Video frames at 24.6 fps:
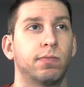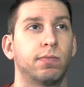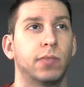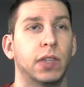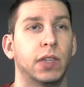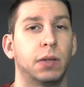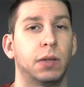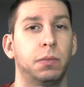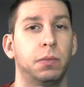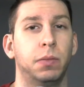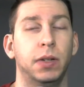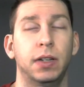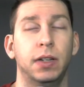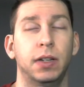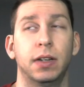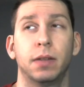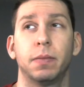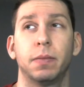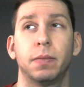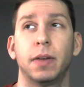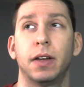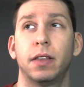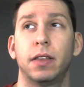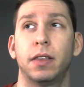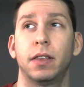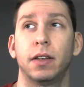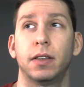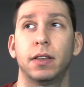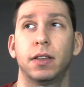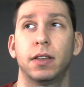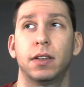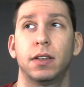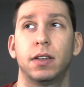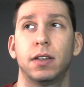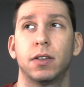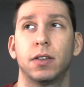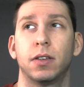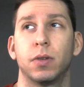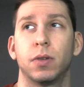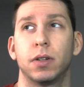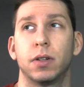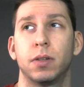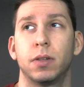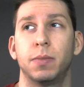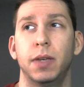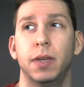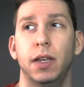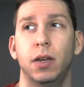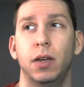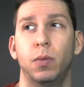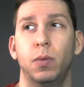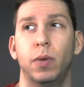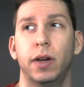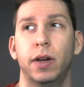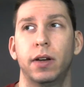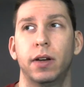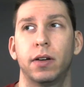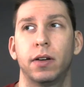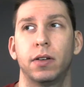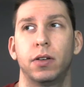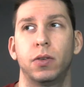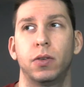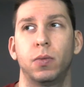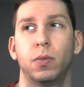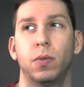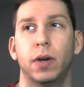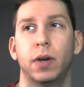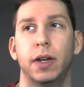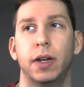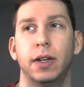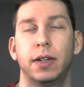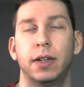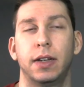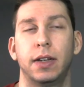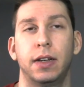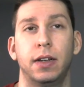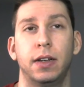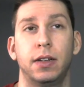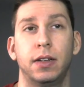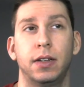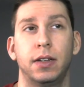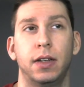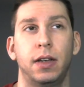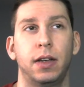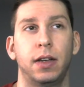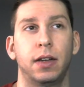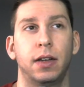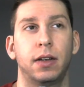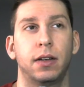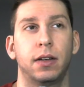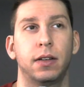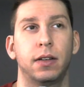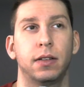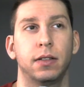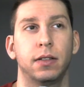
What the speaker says: But yeah, I think this is going to be where Dwight has a